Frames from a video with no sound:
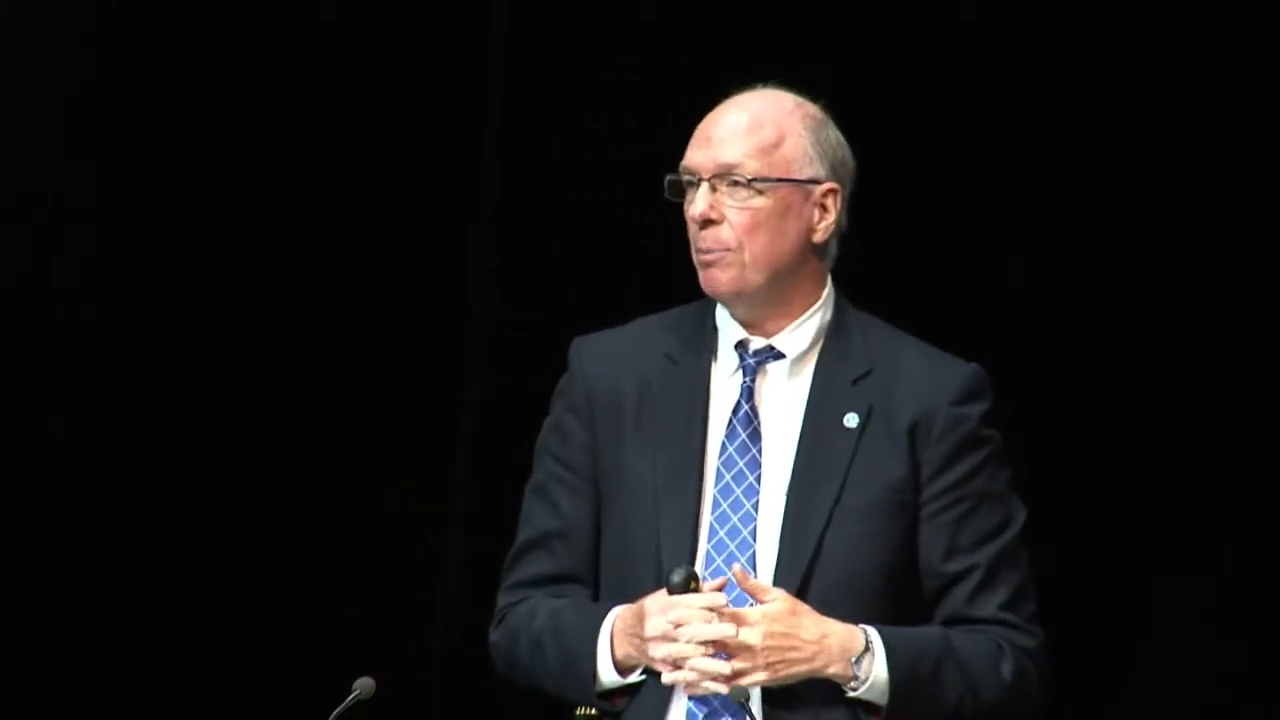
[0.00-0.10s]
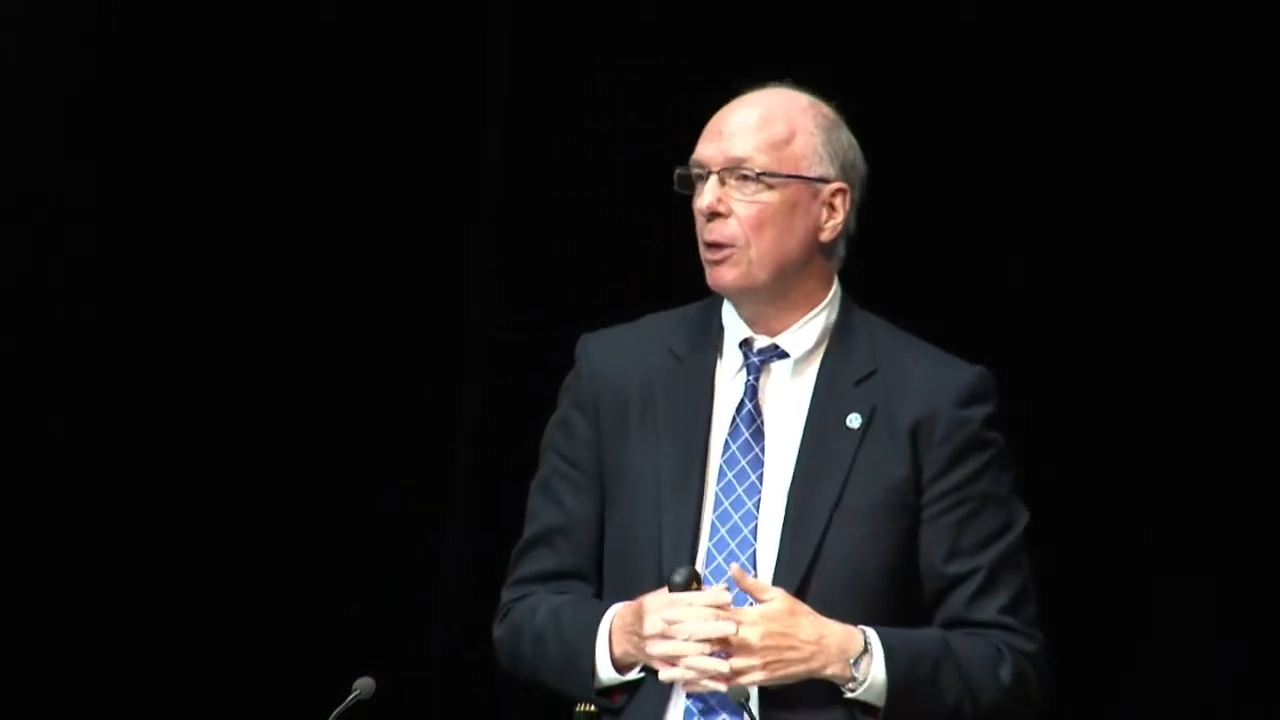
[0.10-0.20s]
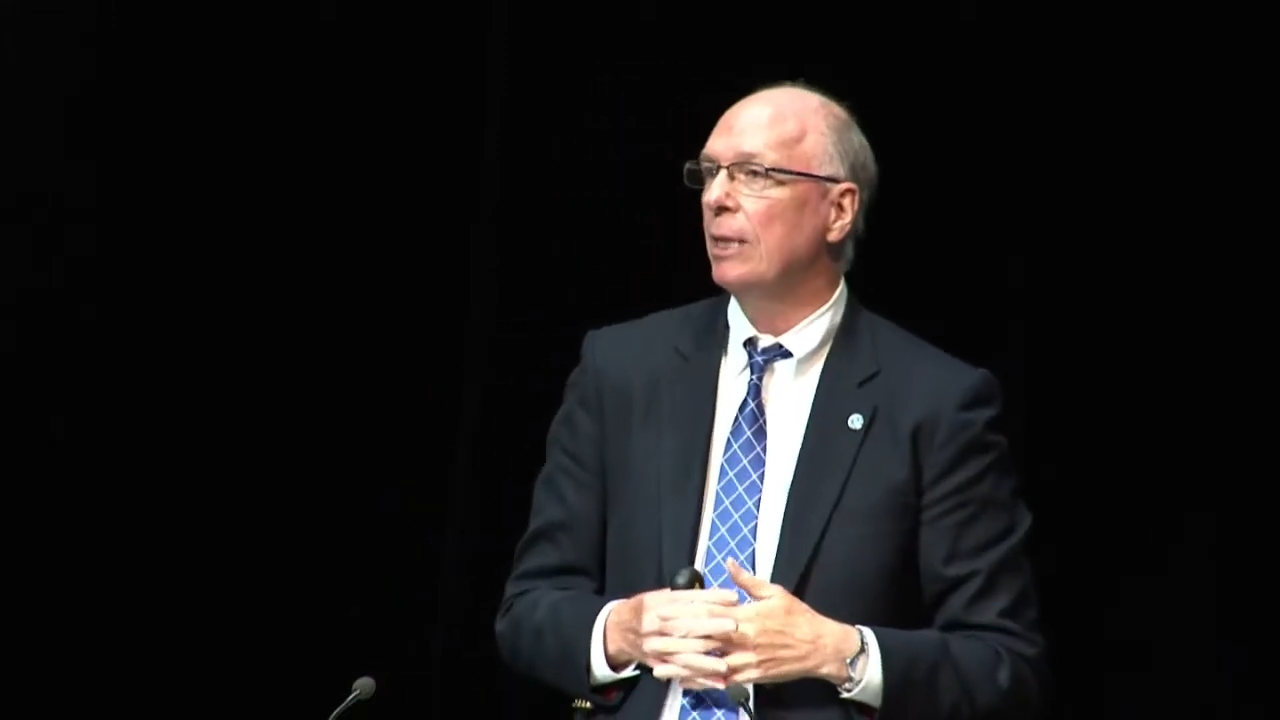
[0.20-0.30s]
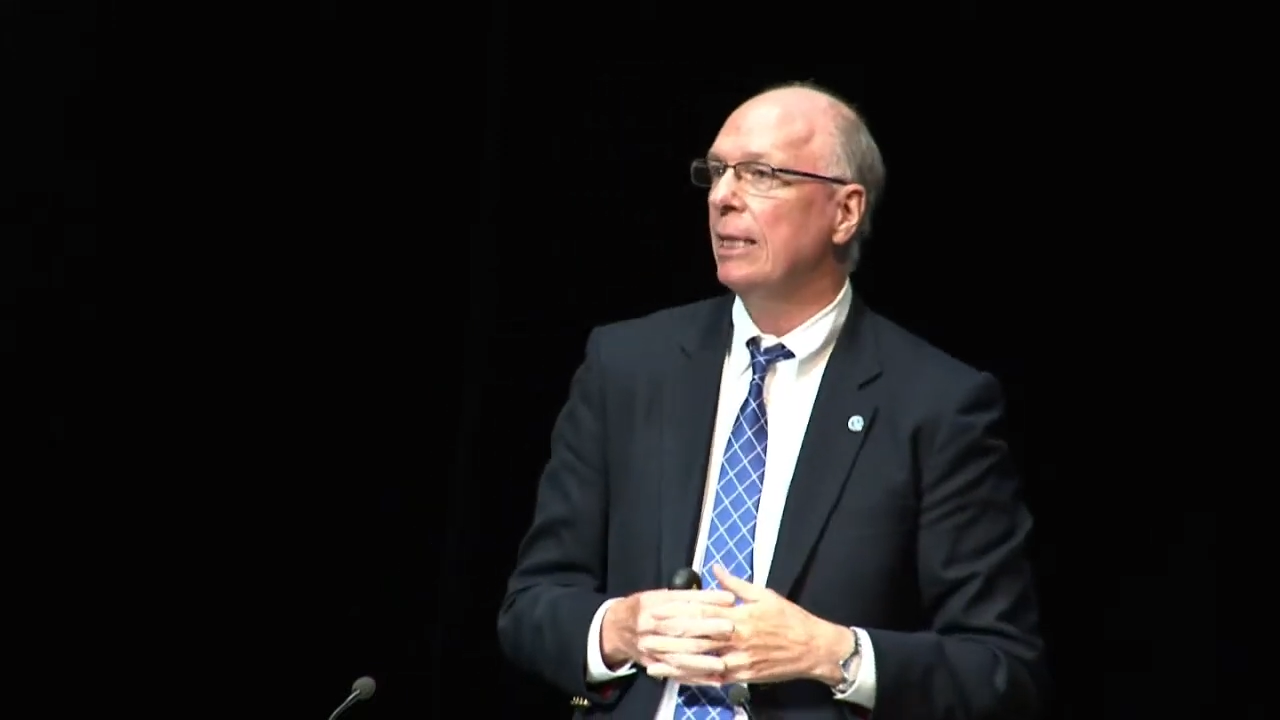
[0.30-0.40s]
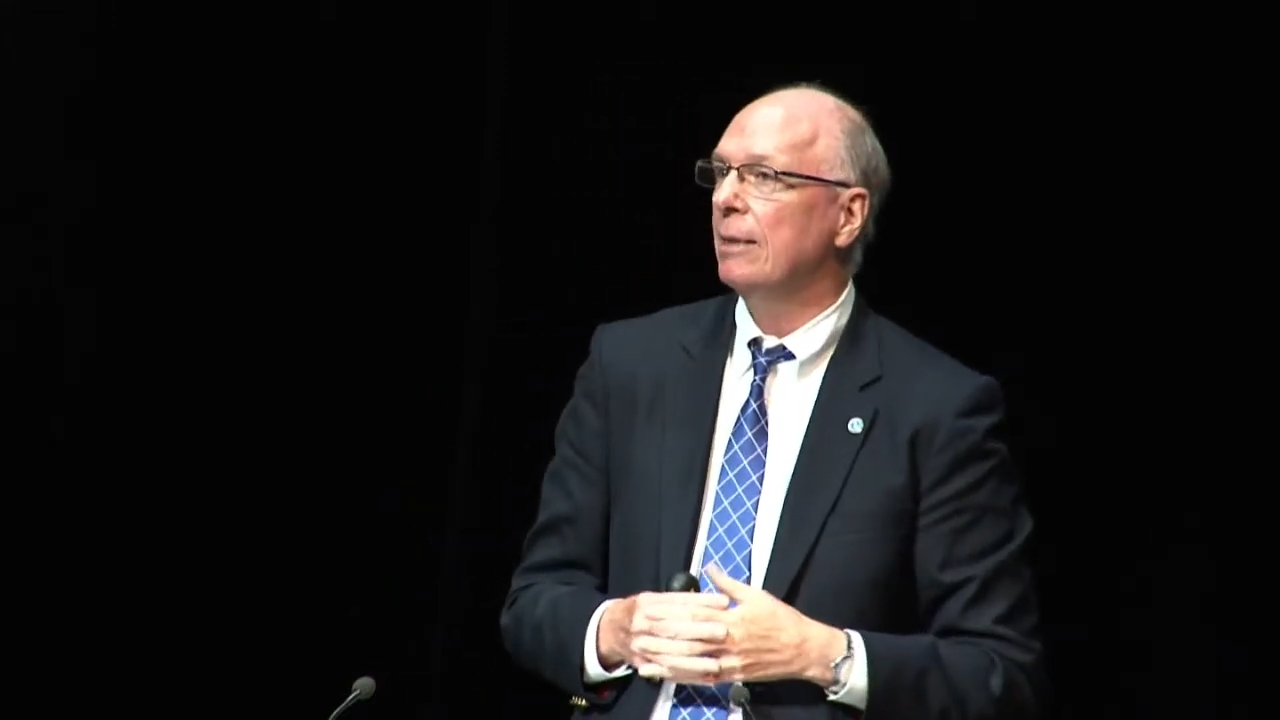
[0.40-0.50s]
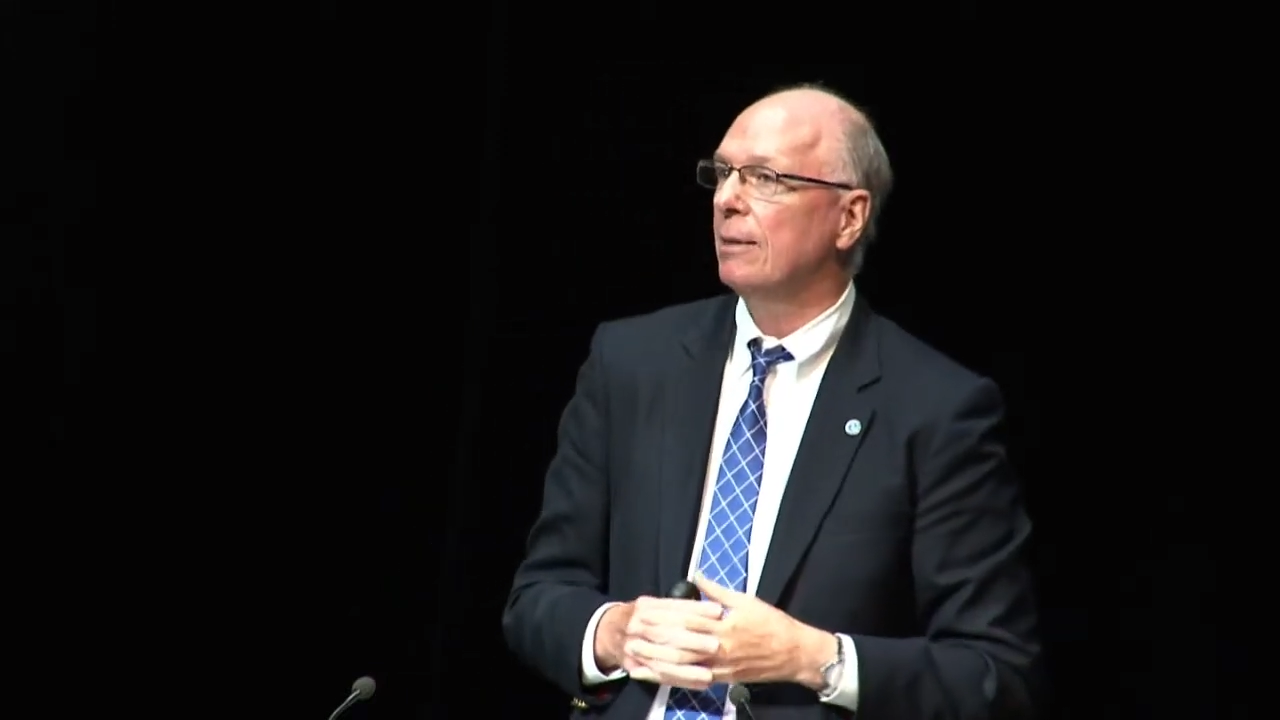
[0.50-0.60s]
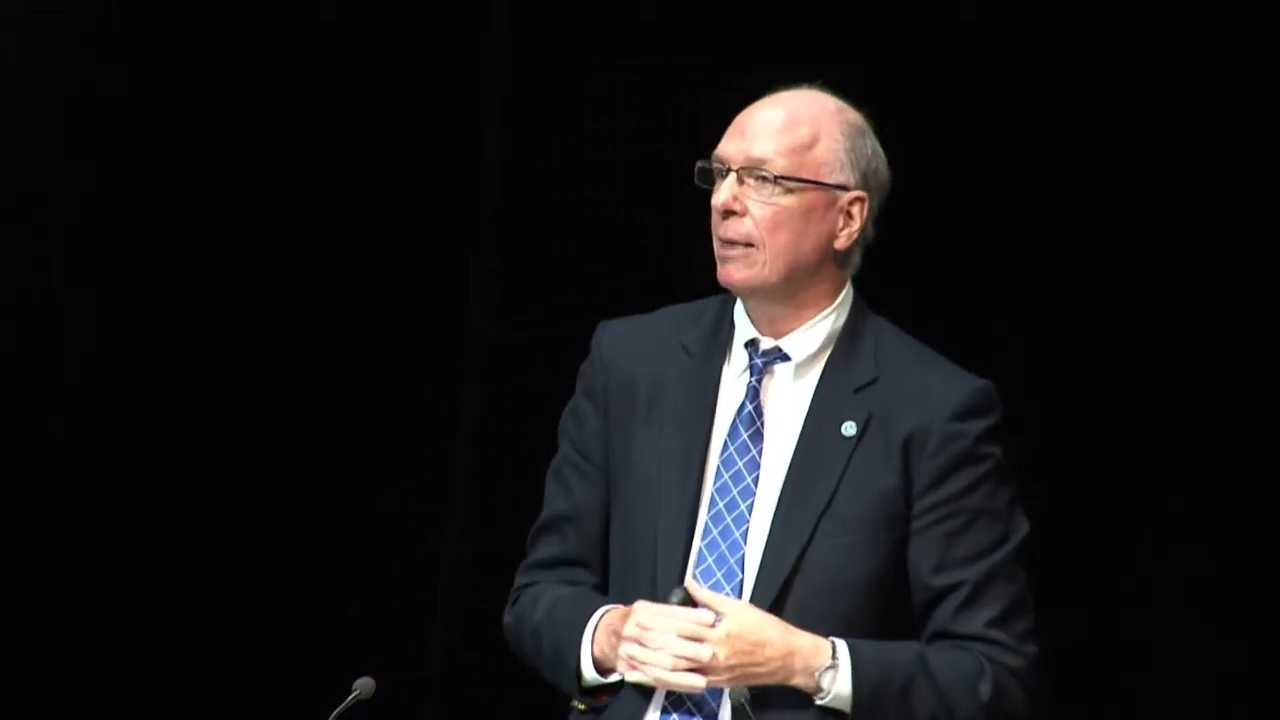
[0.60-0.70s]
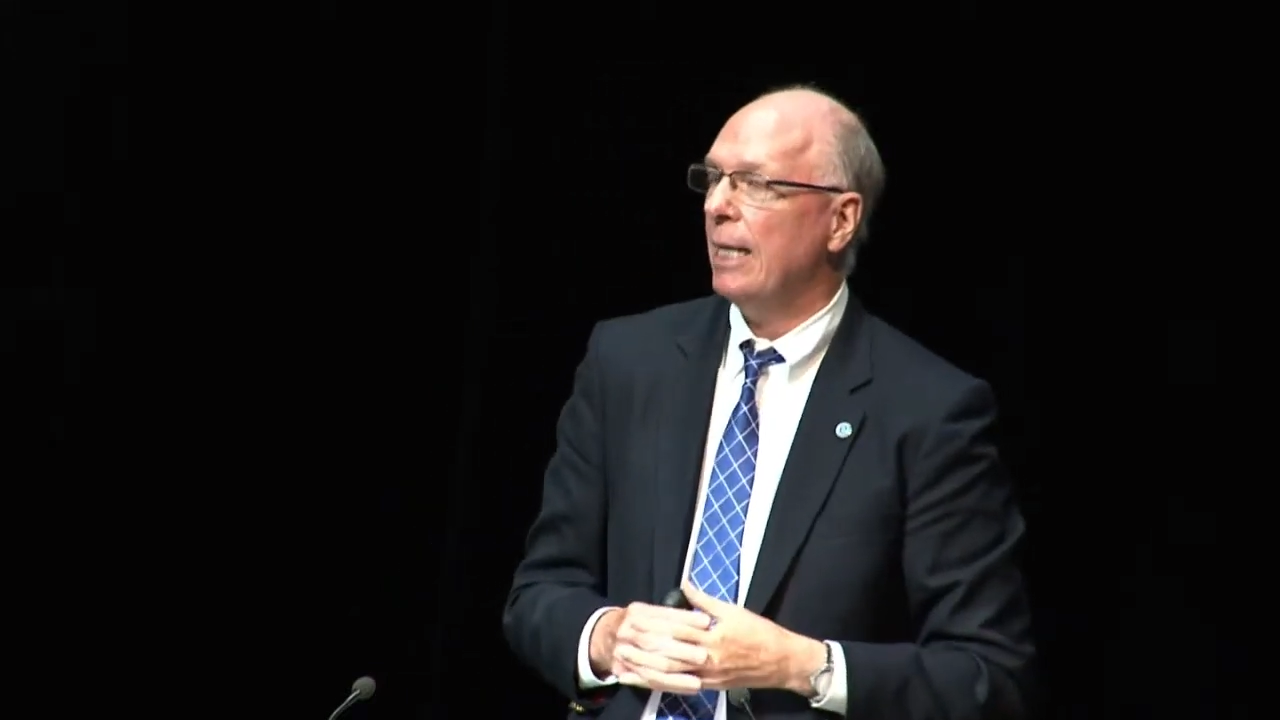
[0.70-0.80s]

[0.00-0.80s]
building